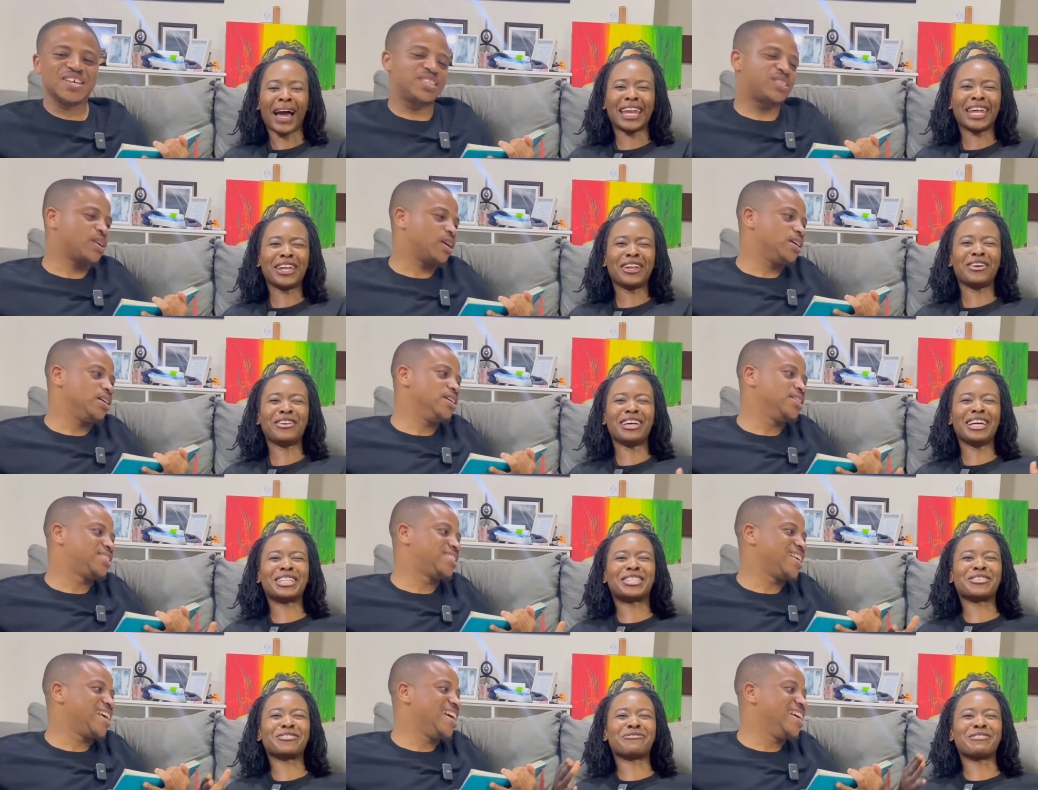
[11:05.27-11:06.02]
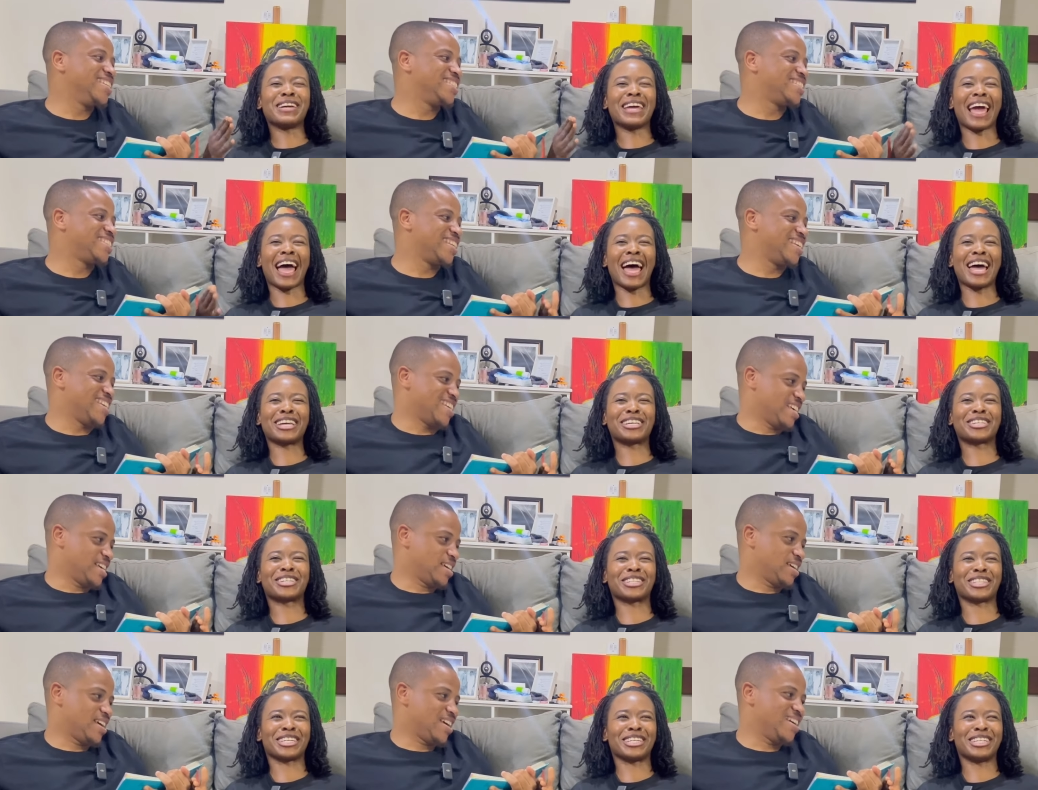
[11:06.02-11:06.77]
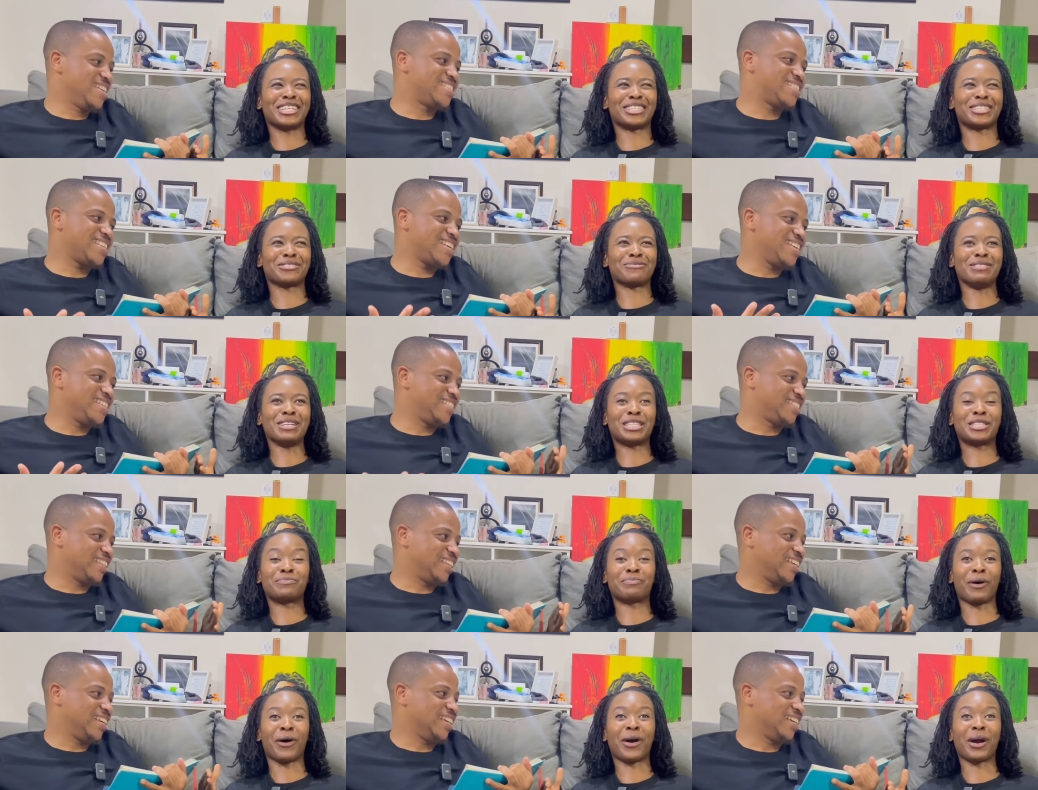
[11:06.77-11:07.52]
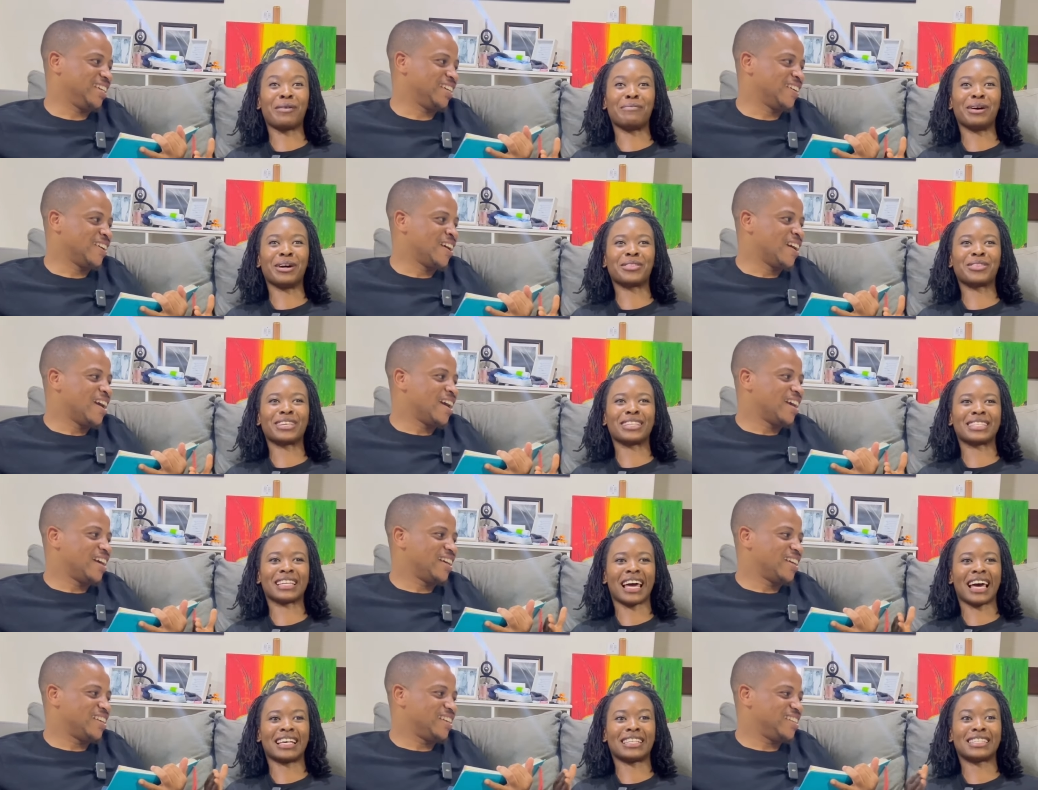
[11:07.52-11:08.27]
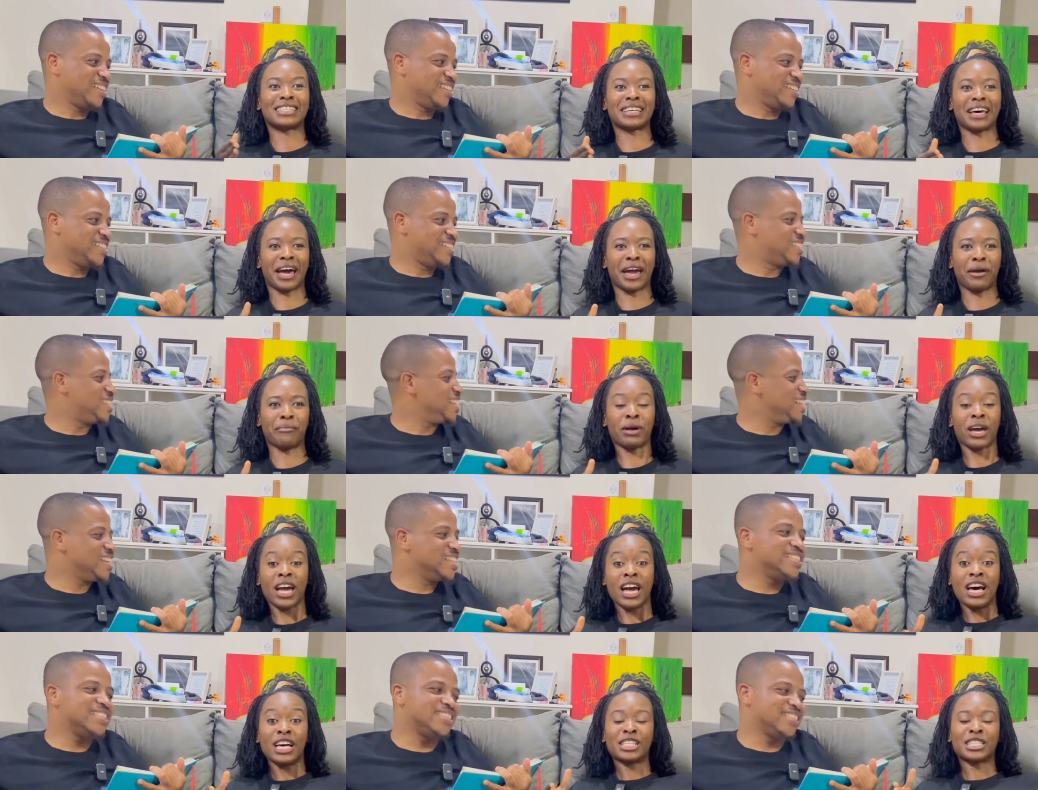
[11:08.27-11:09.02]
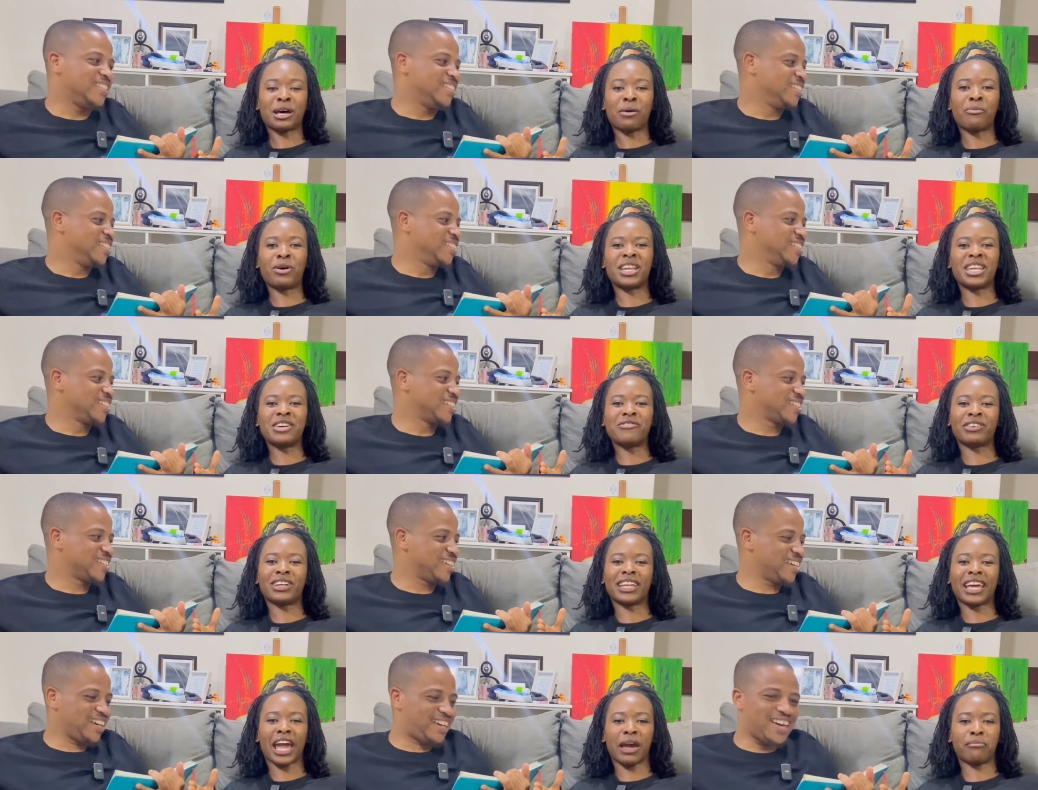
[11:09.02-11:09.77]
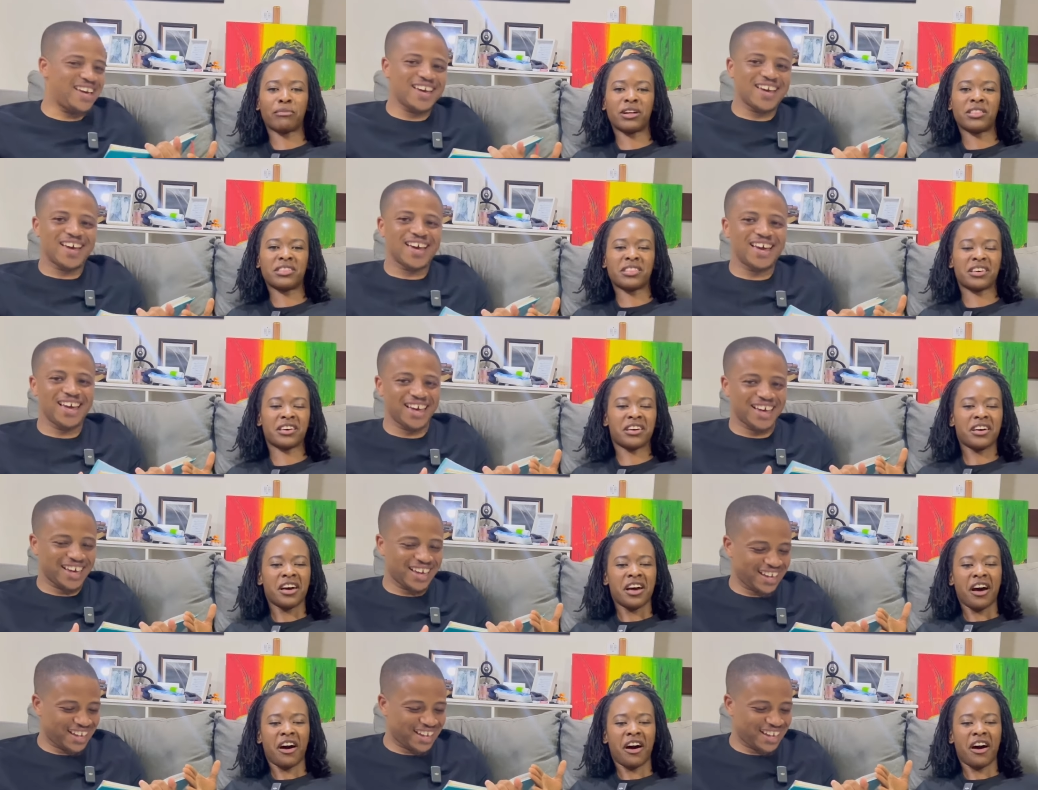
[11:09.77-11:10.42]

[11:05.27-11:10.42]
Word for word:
Speaker 1: did you need to easy. rehash this? It's we easy. spoke about this last time. Someone even came on the